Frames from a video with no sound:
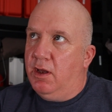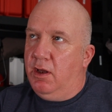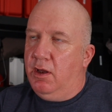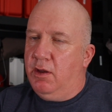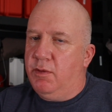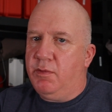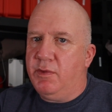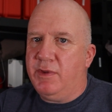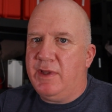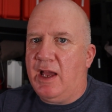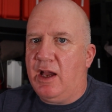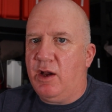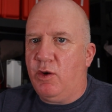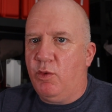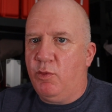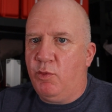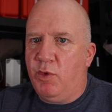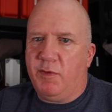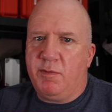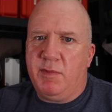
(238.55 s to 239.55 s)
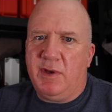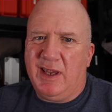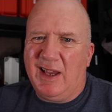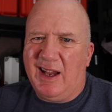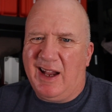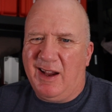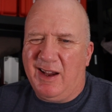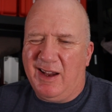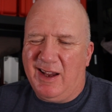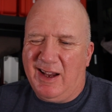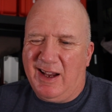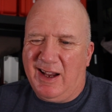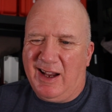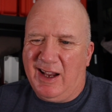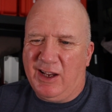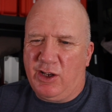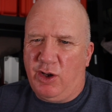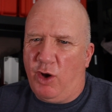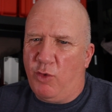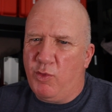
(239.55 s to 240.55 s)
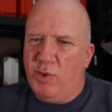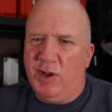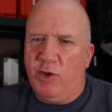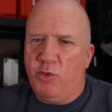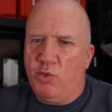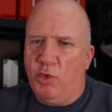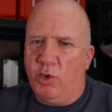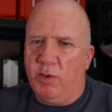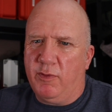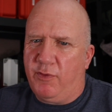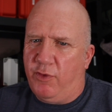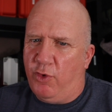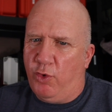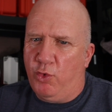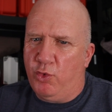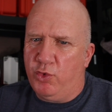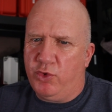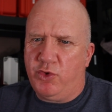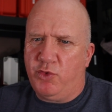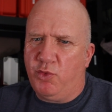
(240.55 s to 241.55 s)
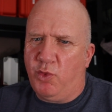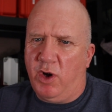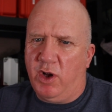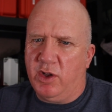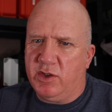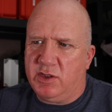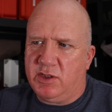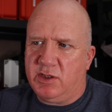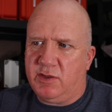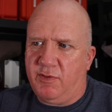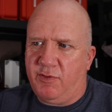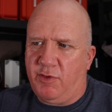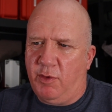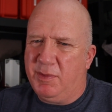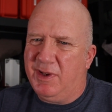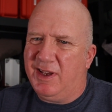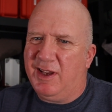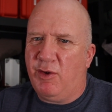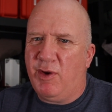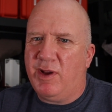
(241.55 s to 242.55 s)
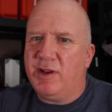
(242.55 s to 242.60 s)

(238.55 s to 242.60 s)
Now with me, I can't really run 400 watts from here